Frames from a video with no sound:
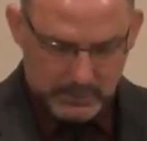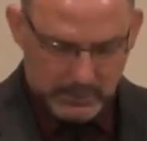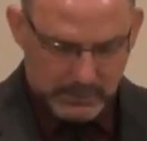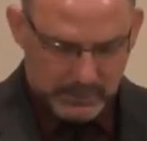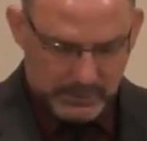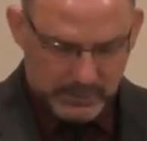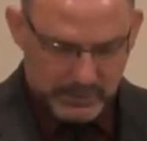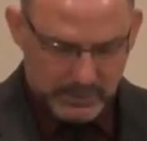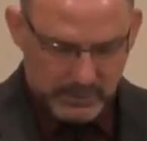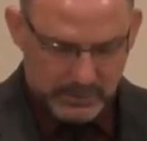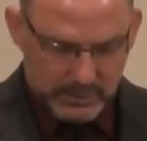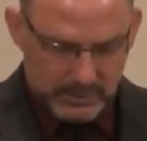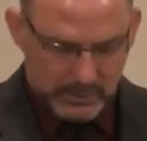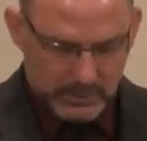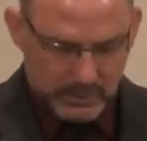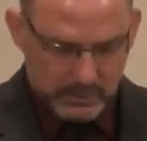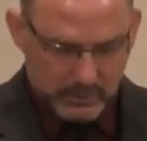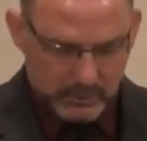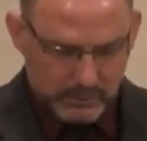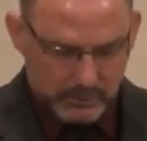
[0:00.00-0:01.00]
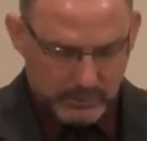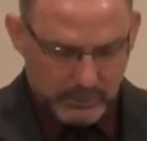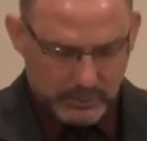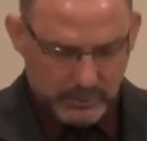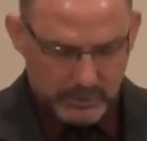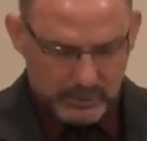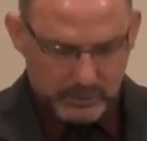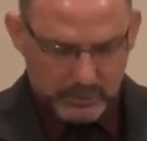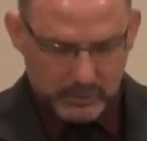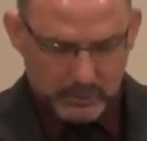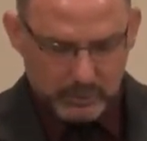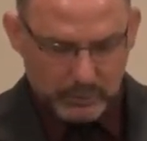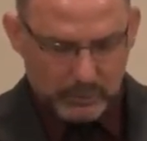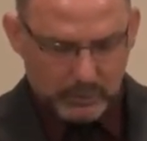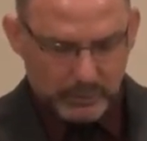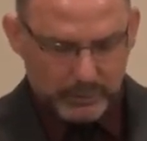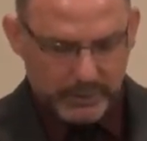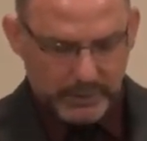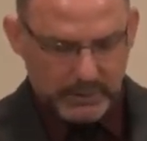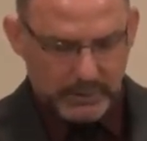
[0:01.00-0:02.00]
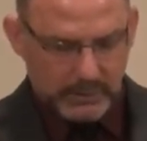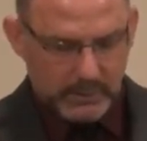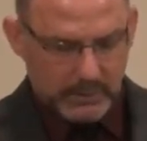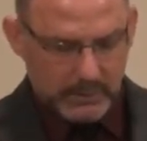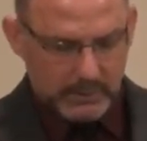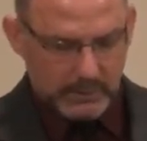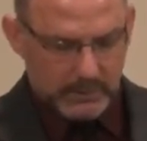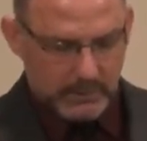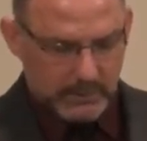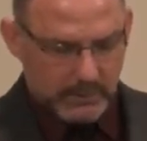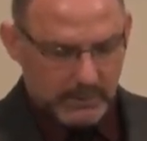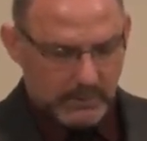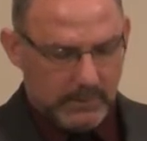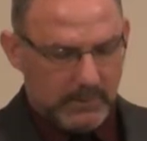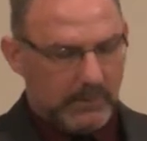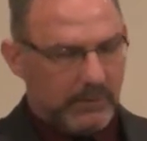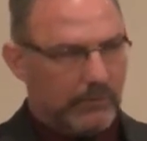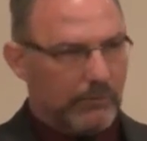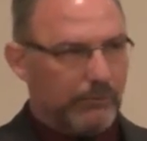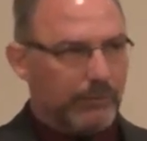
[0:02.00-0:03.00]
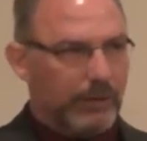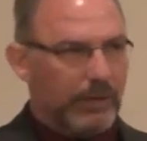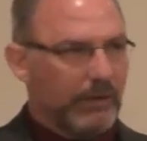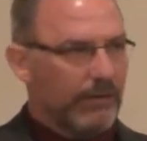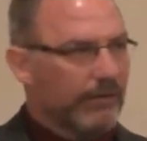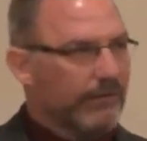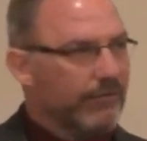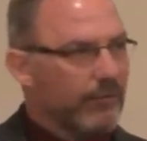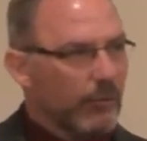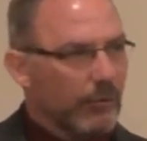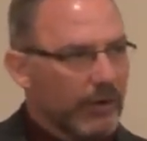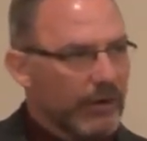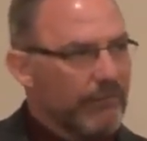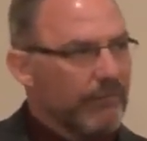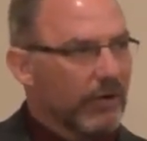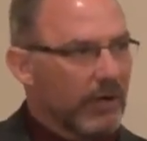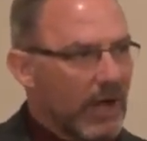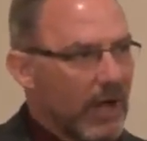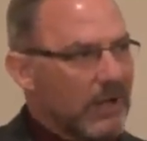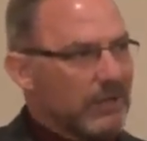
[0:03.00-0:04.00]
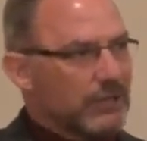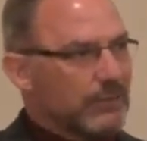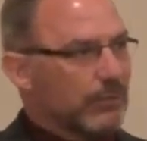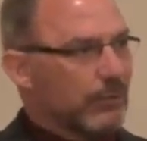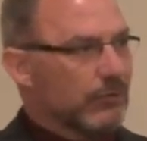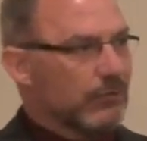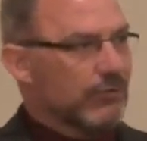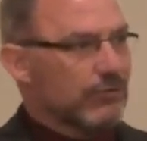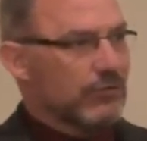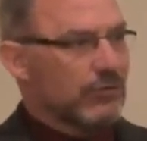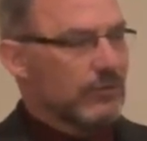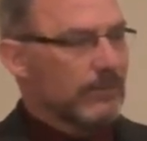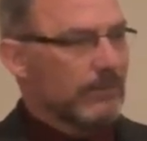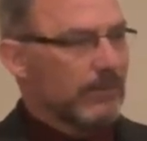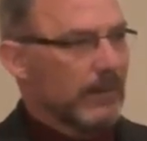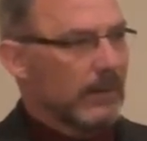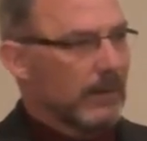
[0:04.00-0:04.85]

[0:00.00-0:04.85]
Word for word: I'm going to see a story that's told in three of the four different Gospels.